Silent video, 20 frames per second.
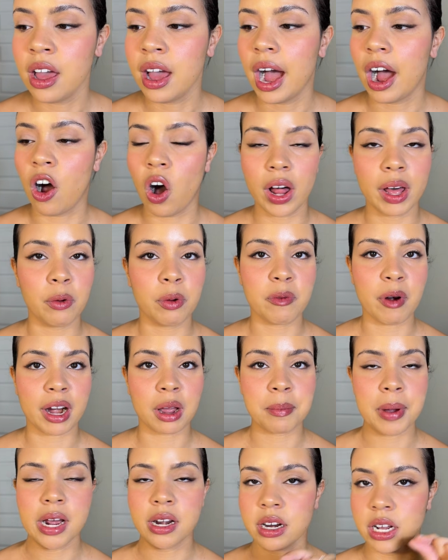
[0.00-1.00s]
All I would
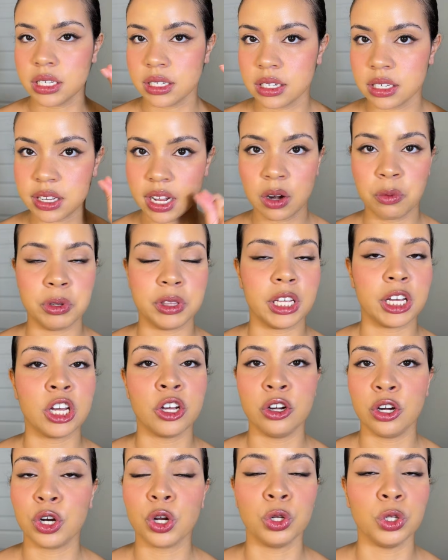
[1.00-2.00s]
recommend is to set it with the
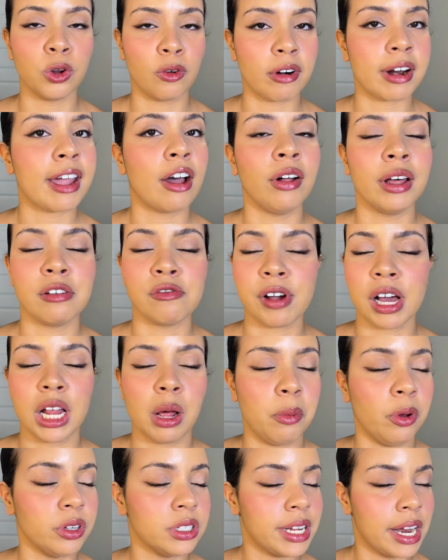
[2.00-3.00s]
good L'Oreal
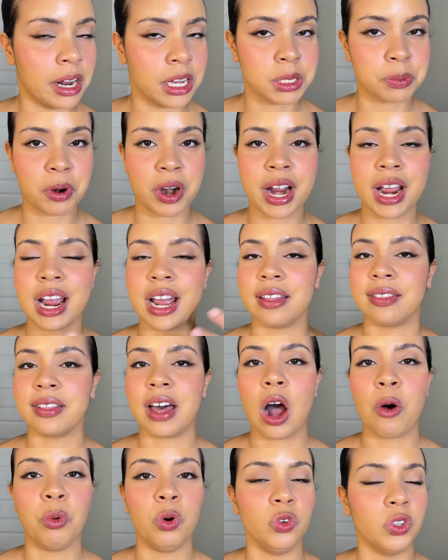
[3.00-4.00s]
Infallible setting spray, and
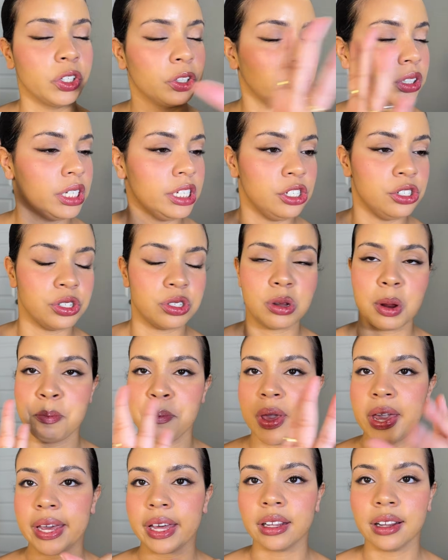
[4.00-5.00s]
that will literally just
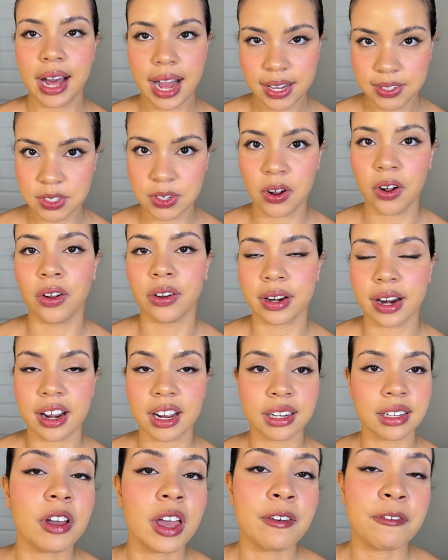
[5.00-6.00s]
make it last all
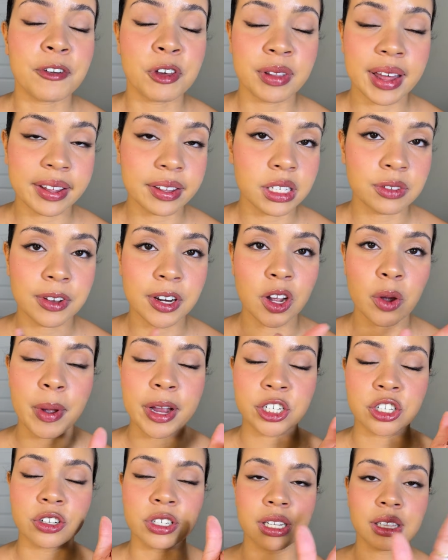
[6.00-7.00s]
night. If you like this video, make sure to